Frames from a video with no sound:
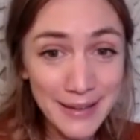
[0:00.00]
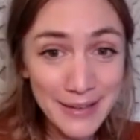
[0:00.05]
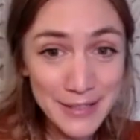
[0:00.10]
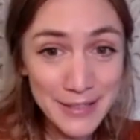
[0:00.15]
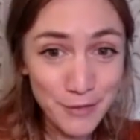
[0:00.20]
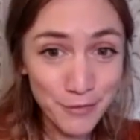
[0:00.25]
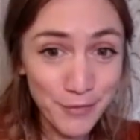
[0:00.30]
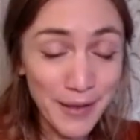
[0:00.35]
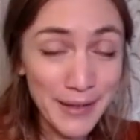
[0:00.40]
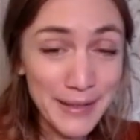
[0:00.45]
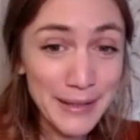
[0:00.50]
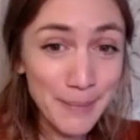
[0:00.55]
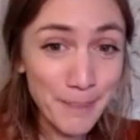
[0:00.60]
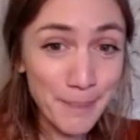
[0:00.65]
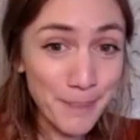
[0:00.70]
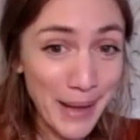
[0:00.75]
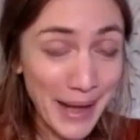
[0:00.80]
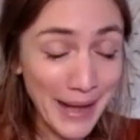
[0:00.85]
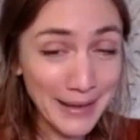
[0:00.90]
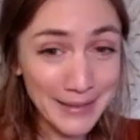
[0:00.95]
to find the
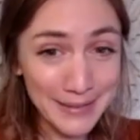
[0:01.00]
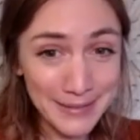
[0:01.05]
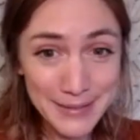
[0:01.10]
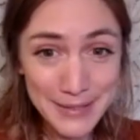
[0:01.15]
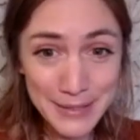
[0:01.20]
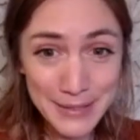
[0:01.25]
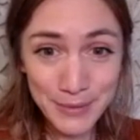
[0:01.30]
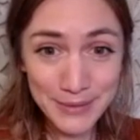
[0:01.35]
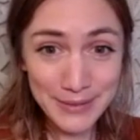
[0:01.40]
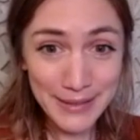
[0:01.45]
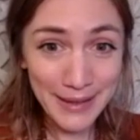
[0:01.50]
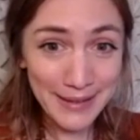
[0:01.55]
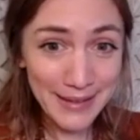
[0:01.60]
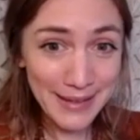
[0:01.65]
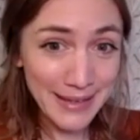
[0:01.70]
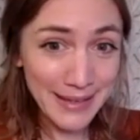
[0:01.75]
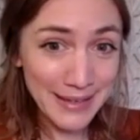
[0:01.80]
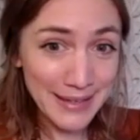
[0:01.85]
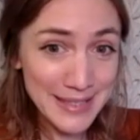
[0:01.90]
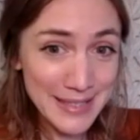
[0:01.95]
balance with that
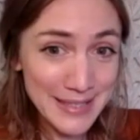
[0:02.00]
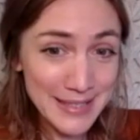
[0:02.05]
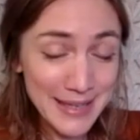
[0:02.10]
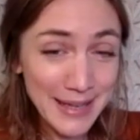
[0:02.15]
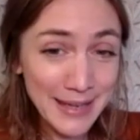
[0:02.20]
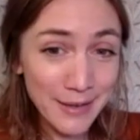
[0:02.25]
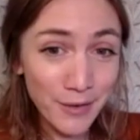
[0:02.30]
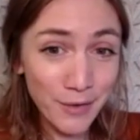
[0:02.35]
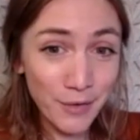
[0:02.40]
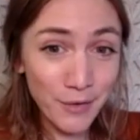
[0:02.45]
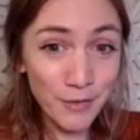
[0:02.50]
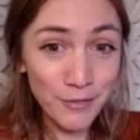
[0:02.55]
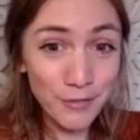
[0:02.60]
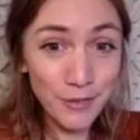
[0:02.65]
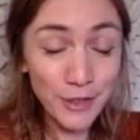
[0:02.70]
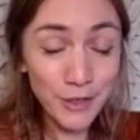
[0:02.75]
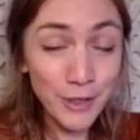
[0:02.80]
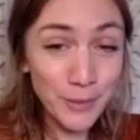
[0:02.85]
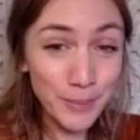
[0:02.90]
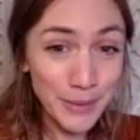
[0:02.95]
inner state of
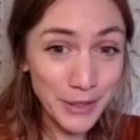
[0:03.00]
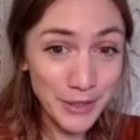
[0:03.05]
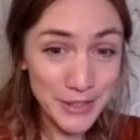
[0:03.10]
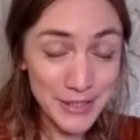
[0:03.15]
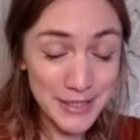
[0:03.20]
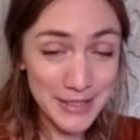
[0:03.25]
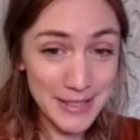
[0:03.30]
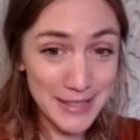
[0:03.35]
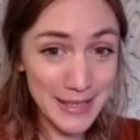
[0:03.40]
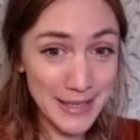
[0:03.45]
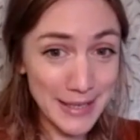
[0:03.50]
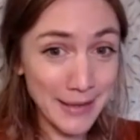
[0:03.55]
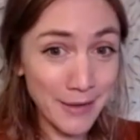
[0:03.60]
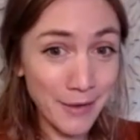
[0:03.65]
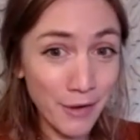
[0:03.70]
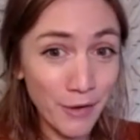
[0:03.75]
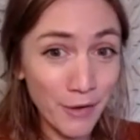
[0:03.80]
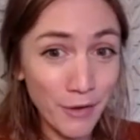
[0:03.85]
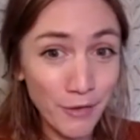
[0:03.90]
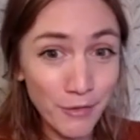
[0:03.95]
luminosity,
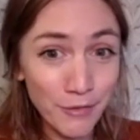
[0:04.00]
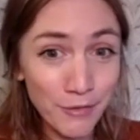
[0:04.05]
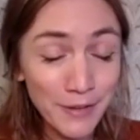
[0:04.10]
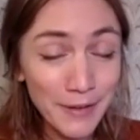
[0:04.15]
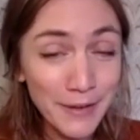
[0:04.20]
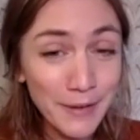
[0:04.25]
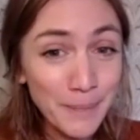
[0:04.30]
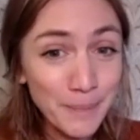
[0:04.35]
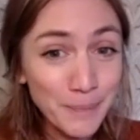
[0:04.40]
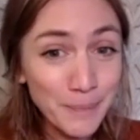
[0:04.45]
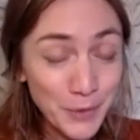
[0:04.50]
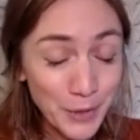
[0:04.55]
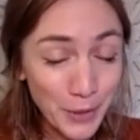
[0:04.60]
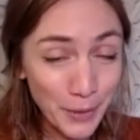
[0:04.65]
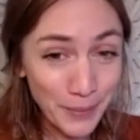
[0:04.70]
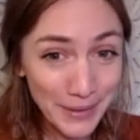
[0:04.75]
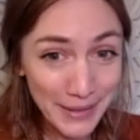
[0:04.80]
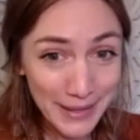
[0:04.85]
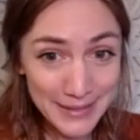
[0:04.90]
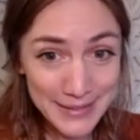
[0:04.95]
of
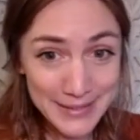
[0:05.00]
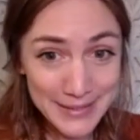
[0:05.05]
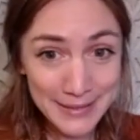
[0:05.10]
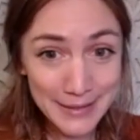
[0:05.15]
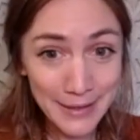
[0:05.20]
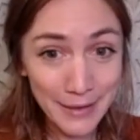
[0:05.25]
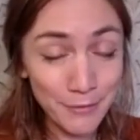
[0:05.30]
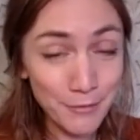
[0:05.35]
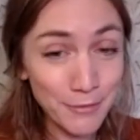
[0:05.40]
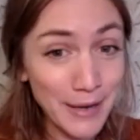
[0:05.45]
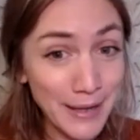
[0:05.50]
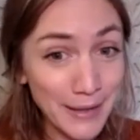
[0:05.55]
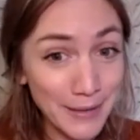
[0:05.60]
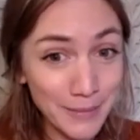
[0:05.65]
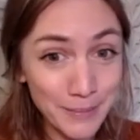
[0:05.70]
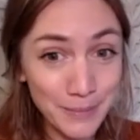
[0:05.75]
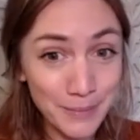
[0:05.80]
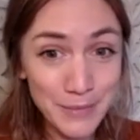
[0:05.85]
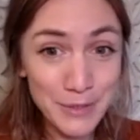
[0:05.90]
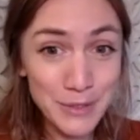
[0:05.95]
going into that
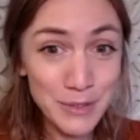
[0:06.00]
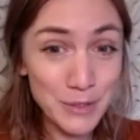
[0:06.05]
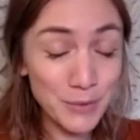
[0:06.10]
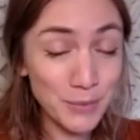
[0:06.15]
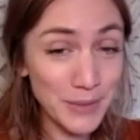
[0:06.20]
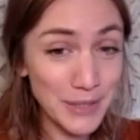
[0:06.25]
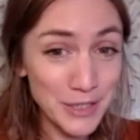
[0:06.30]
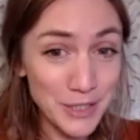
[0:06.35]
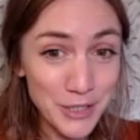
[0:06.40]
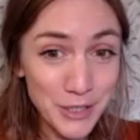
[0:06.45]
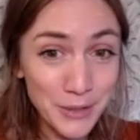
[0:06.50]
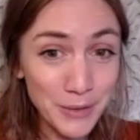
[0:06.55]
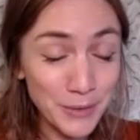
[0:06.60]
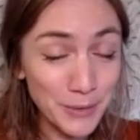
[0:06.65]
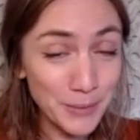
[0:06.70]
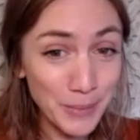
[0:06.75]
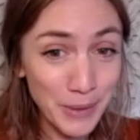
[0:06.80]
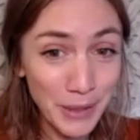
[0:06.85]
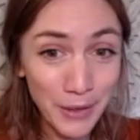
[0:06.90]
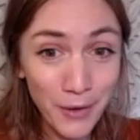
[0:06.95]
realm to which you
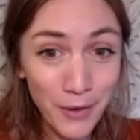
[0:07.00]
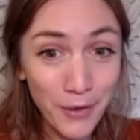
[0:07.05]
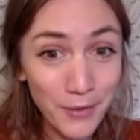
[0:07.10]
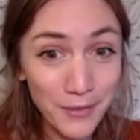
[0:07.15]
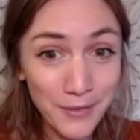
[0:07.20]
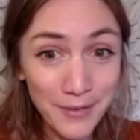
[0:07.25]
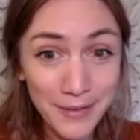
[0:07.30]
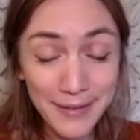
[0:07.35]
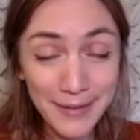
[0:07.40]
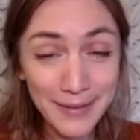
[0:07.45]
belong,